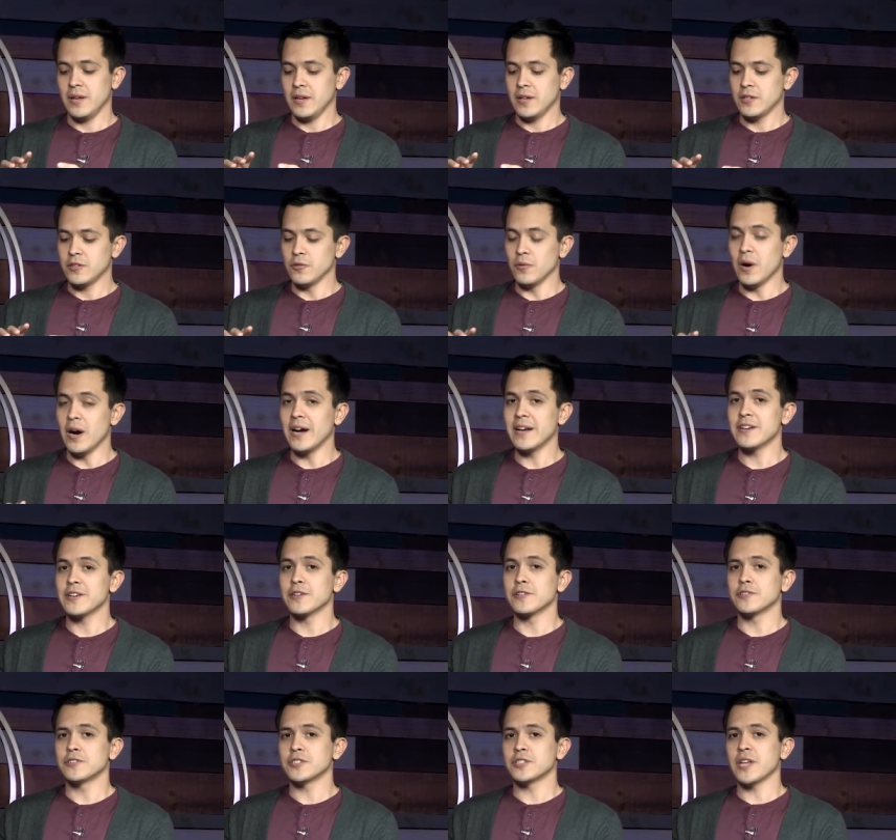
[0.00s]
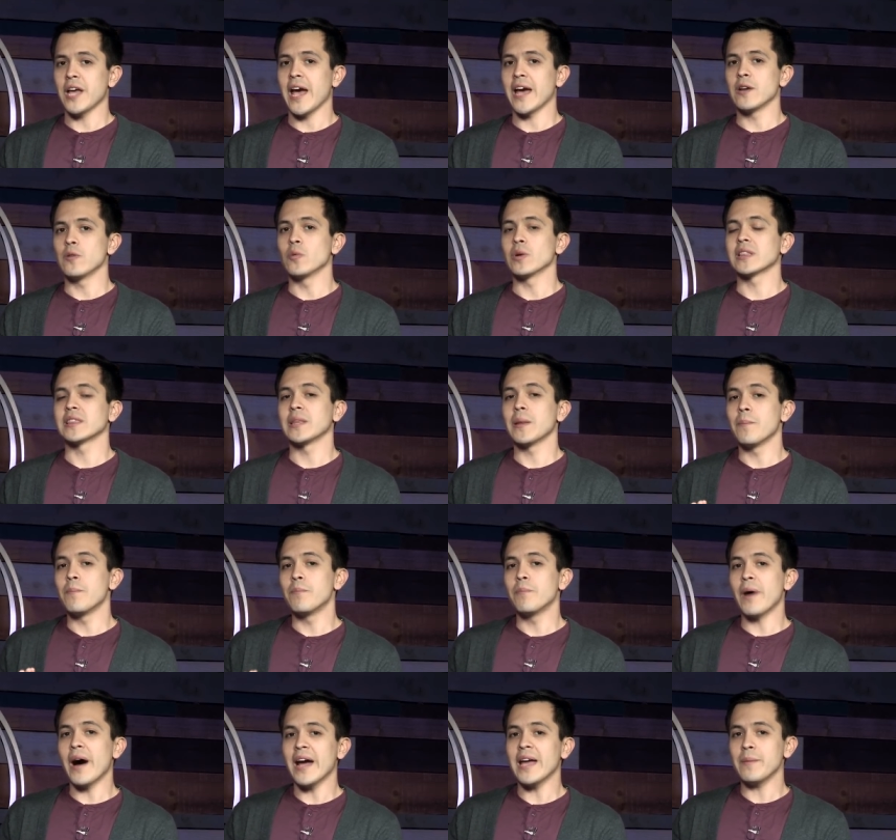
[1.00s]
to understand what the
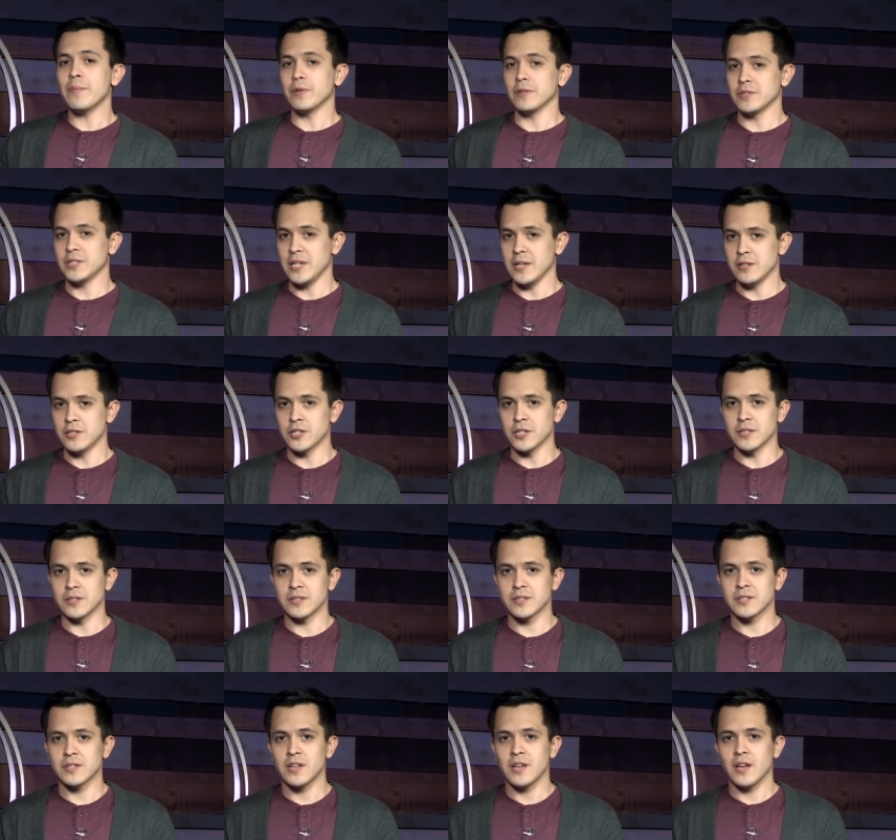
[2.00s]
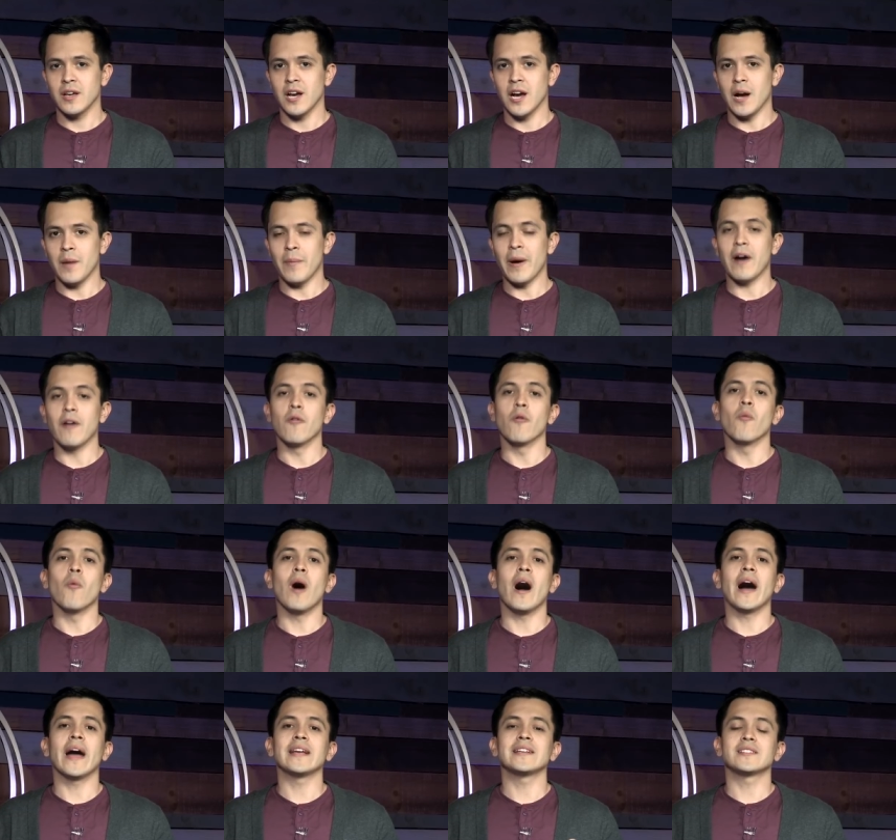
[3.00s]
Bible teaches about
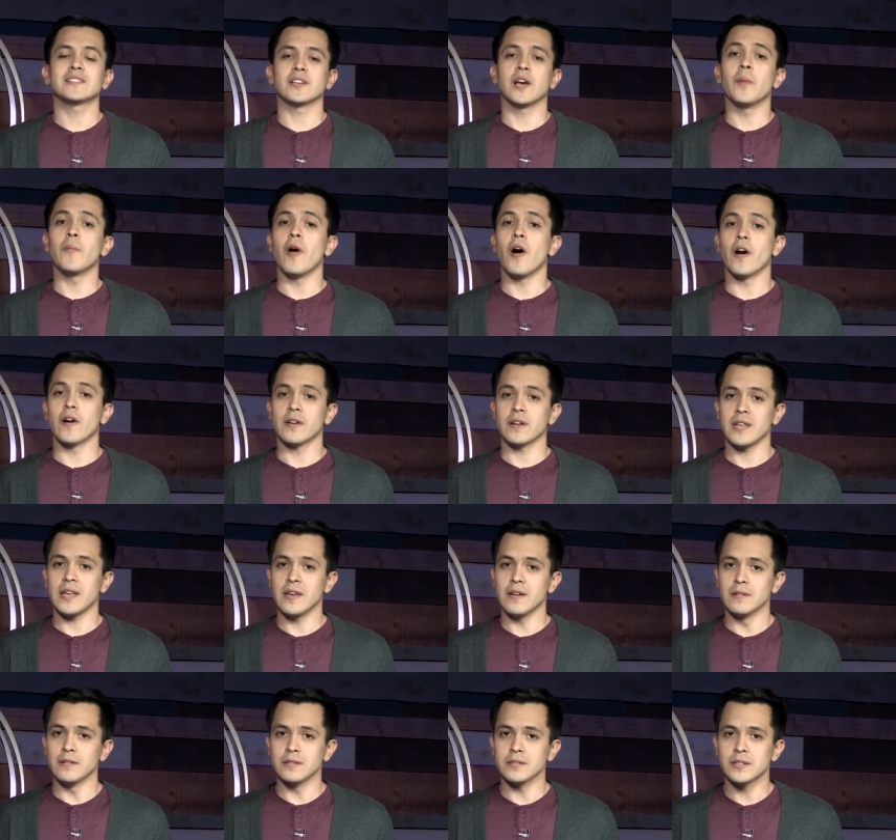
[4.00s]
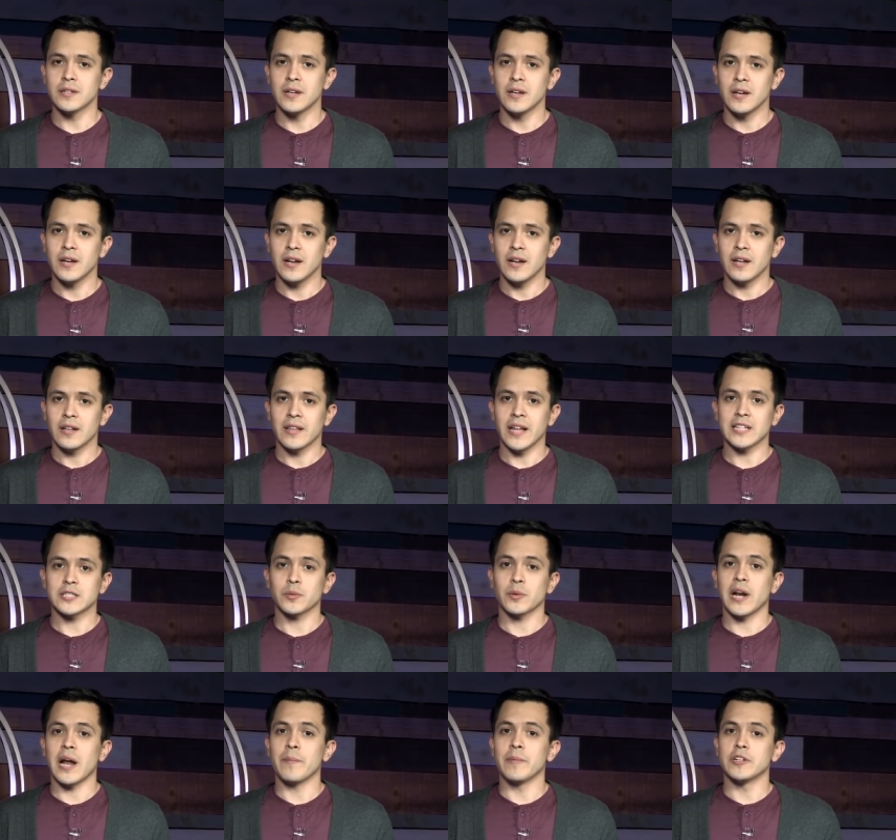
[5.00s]
why some aren't healed. That's
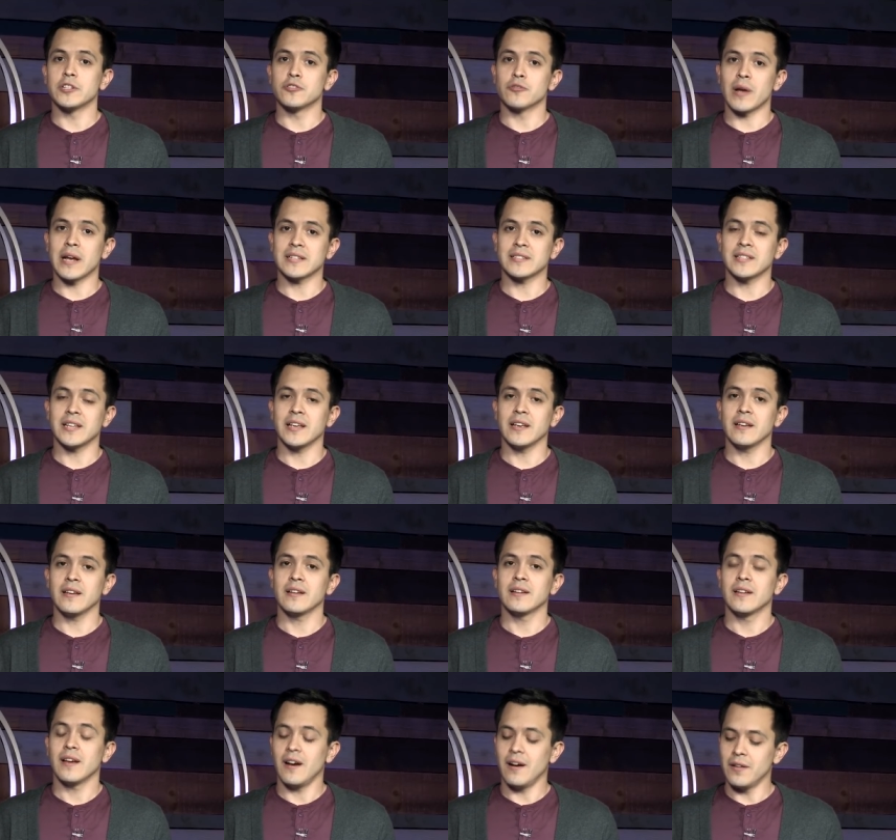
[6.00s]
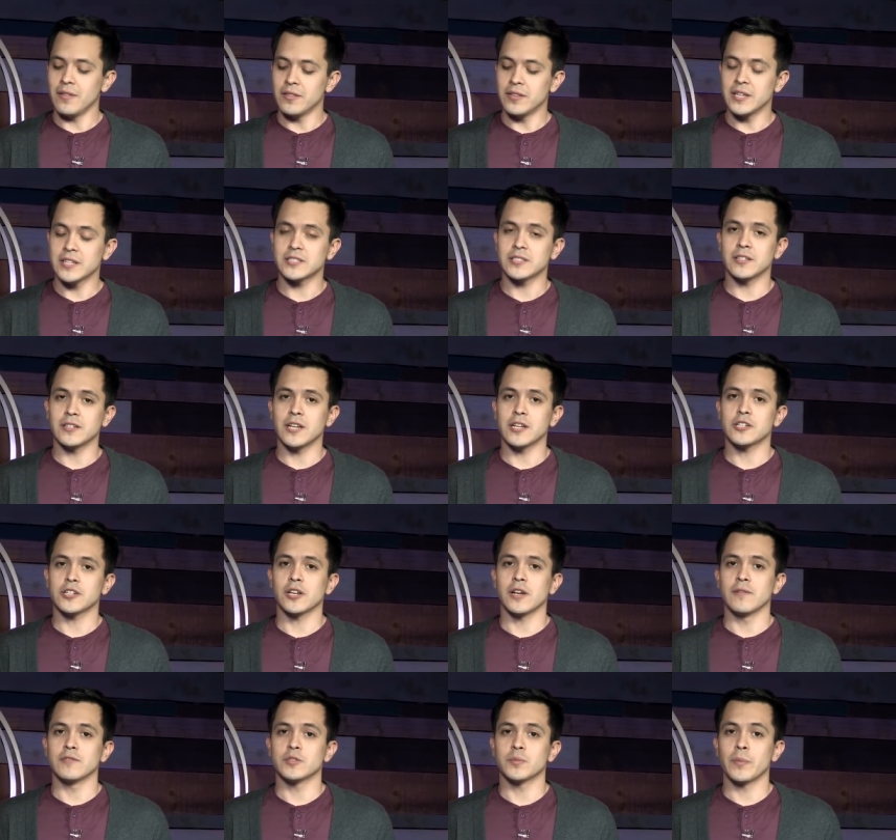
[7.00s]
what I'm addressing on this
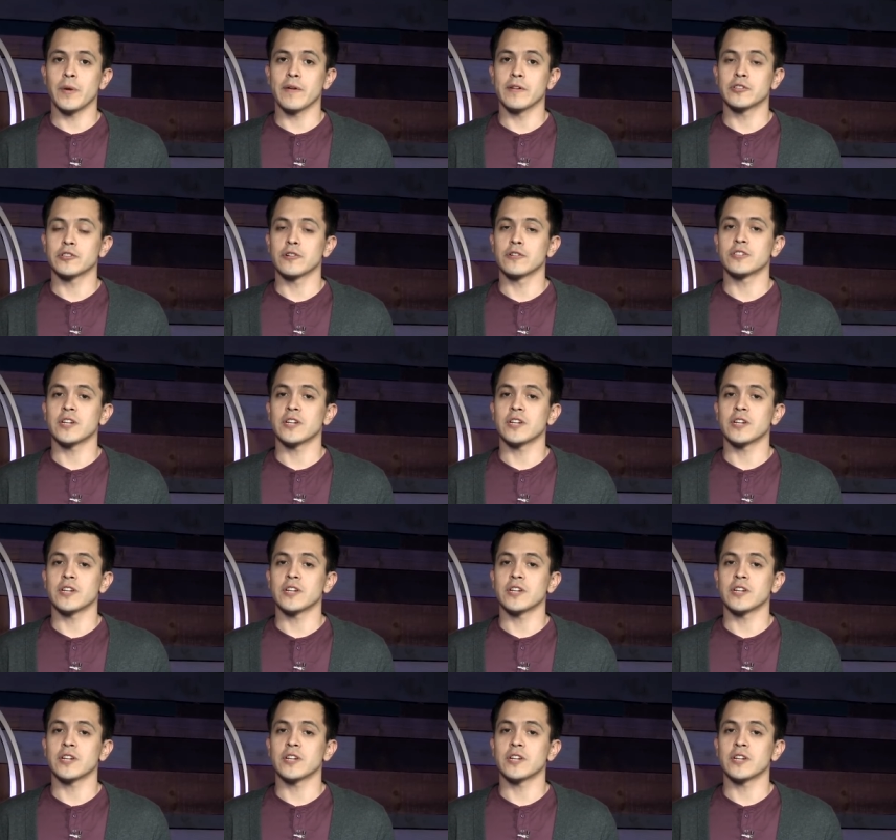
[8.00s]
edition of Spirit Church